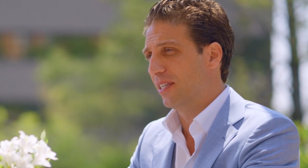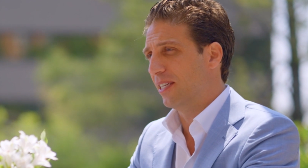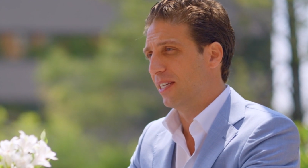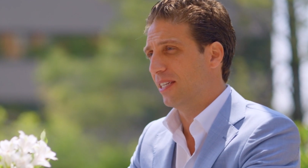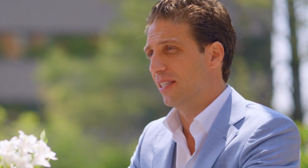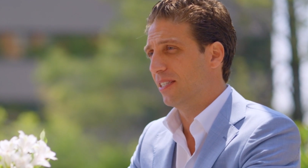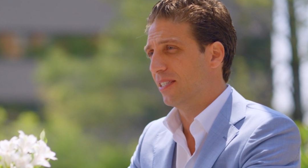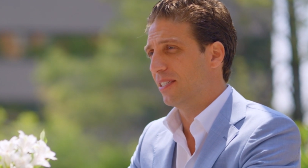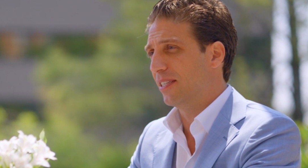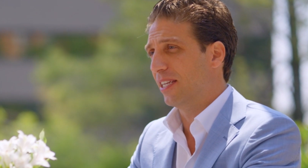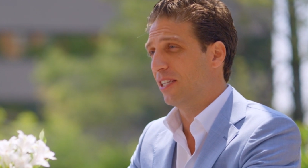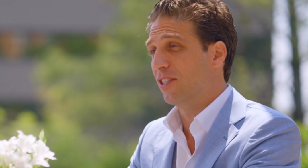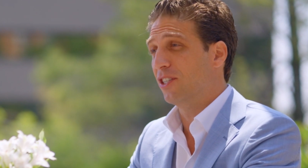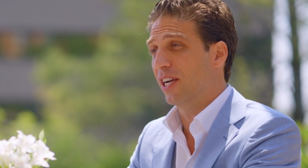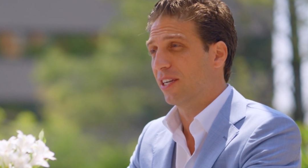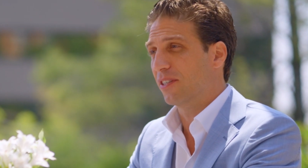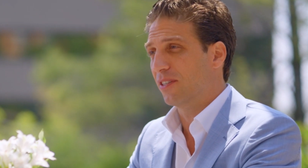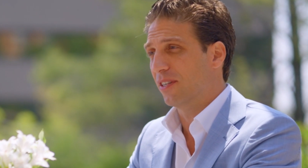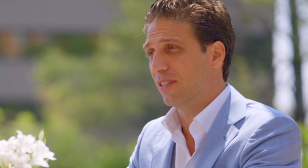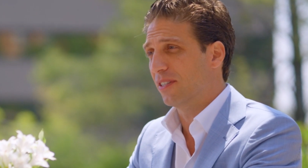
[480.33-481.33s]
is
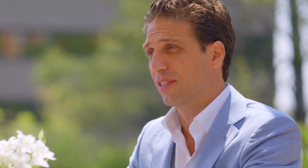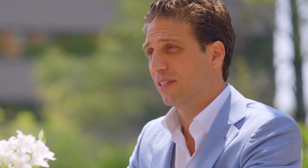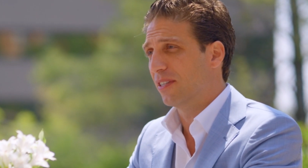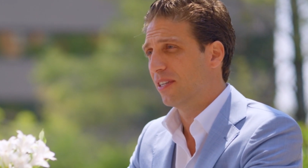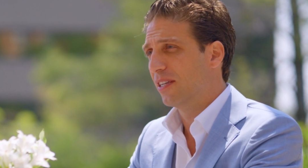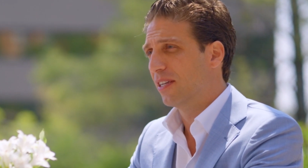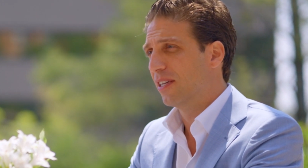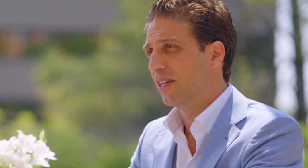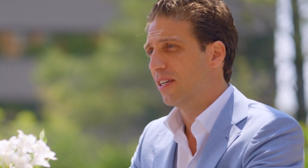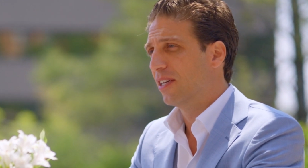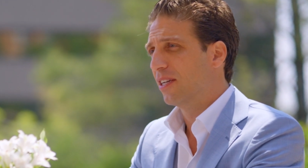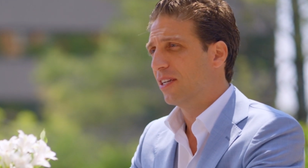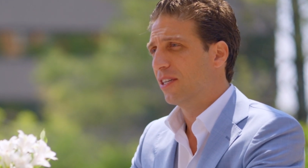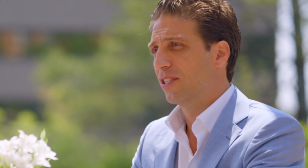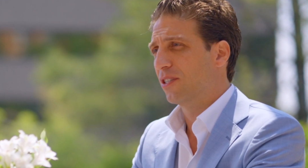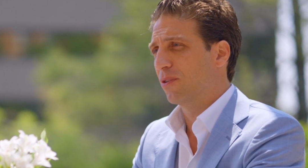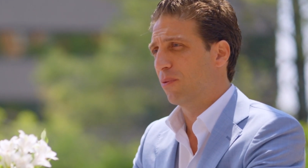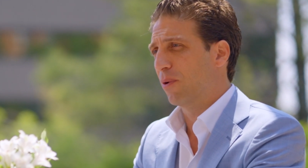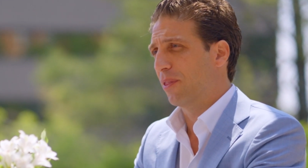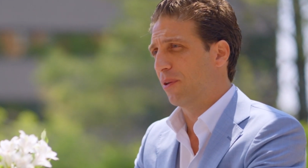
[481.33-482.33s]
injections.
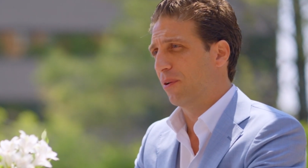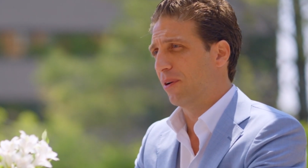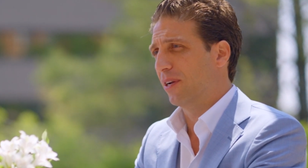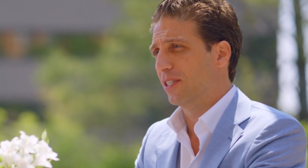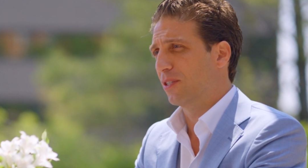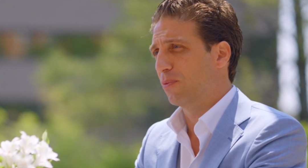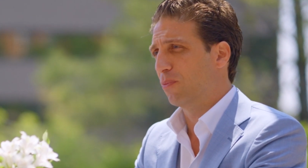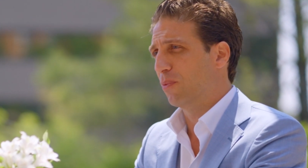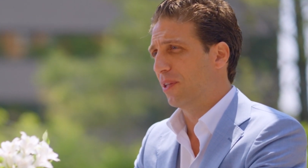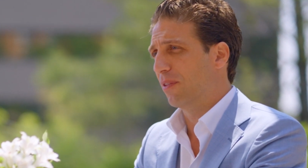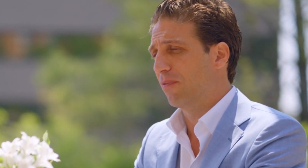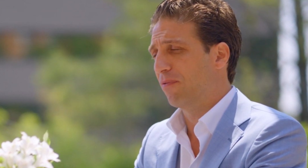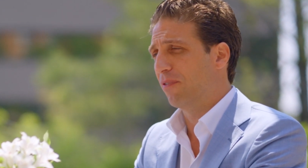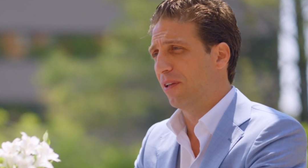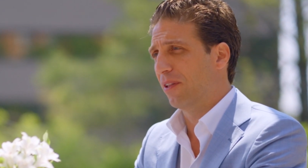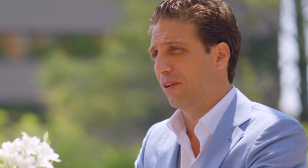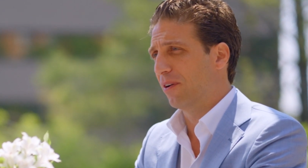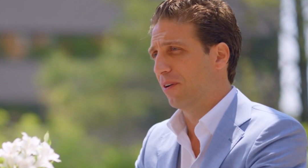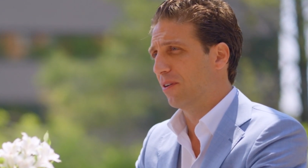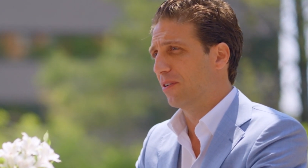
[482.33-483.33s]
So whether it's with
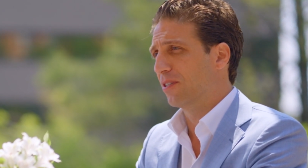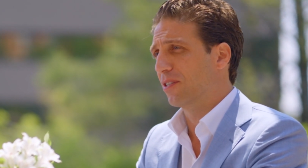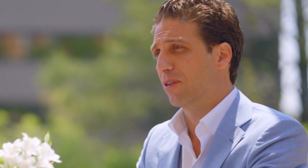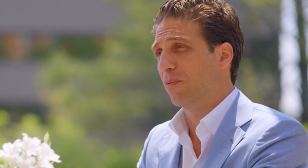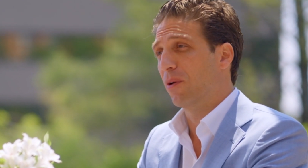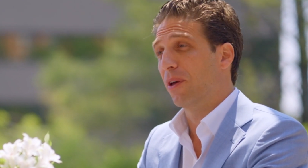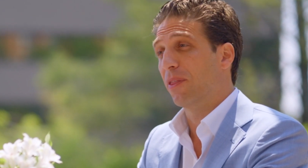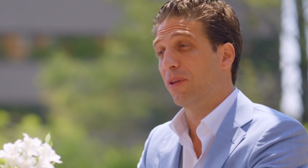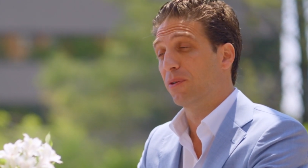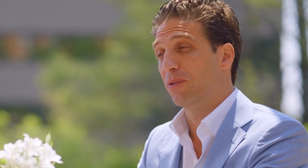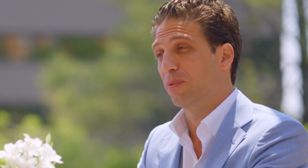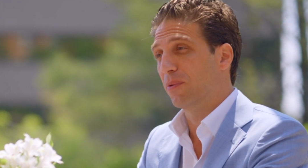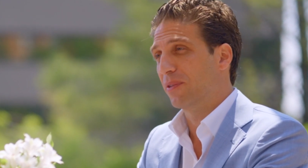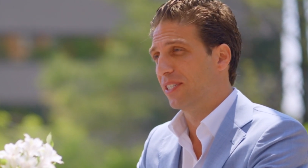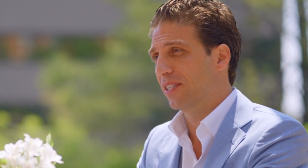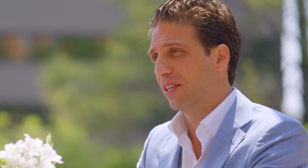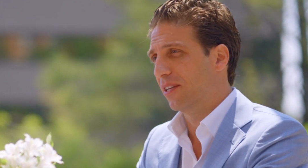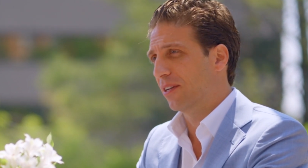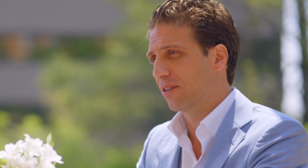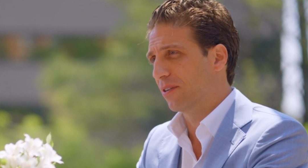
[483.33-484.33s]
fillers or whether it's with
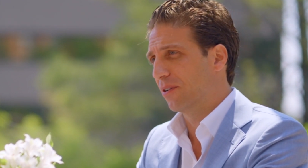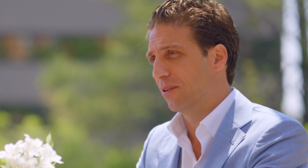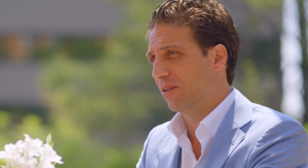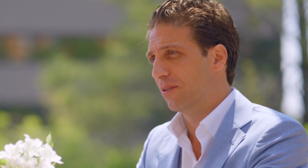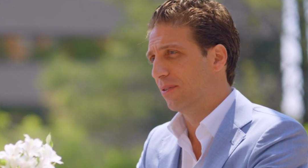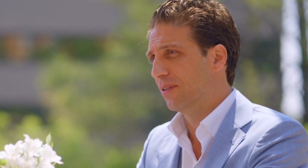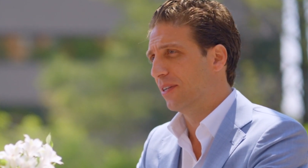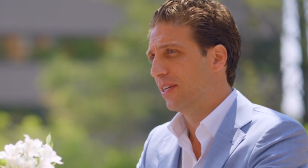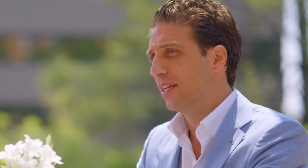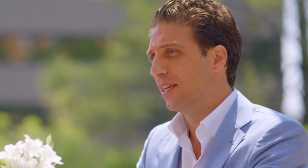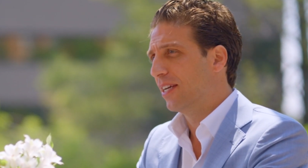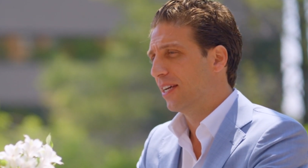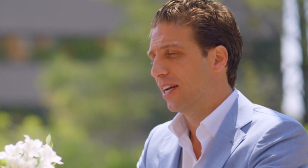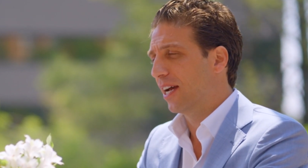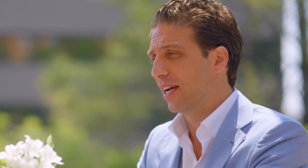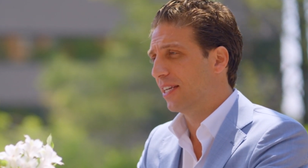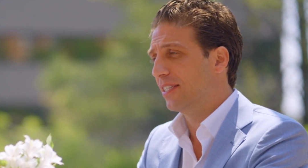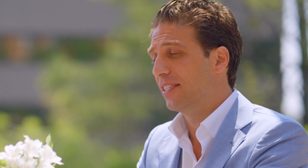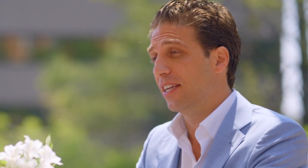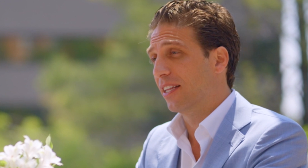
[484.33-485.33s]
silicone,
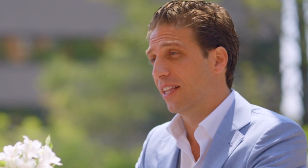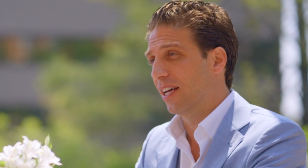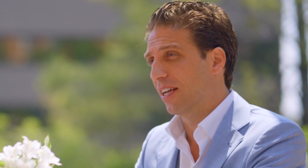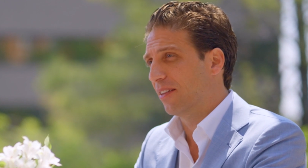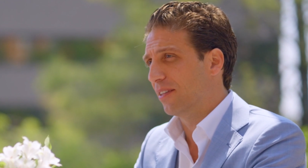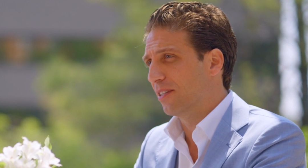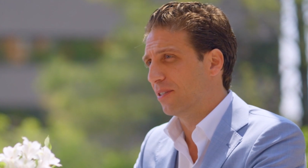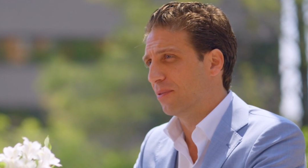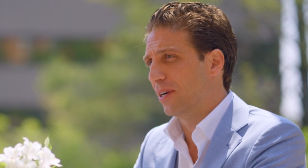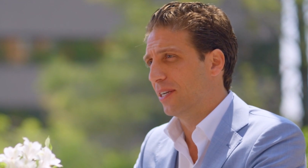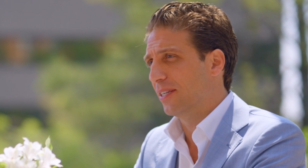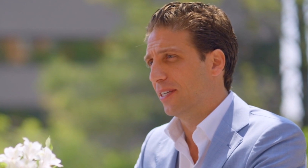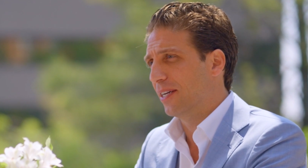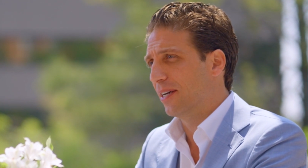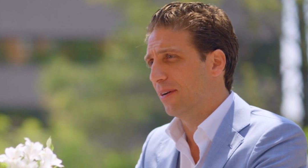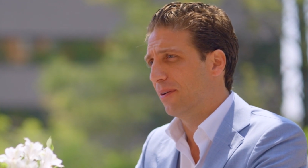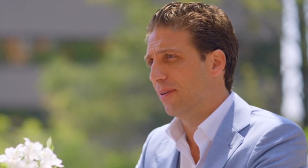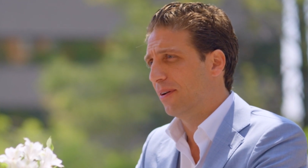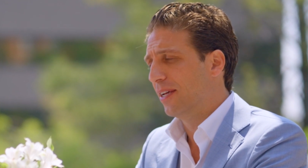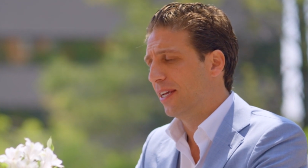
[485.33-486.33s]
I see a lot of this right
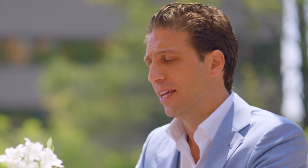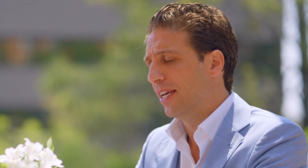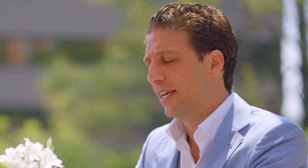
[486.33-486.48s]
now.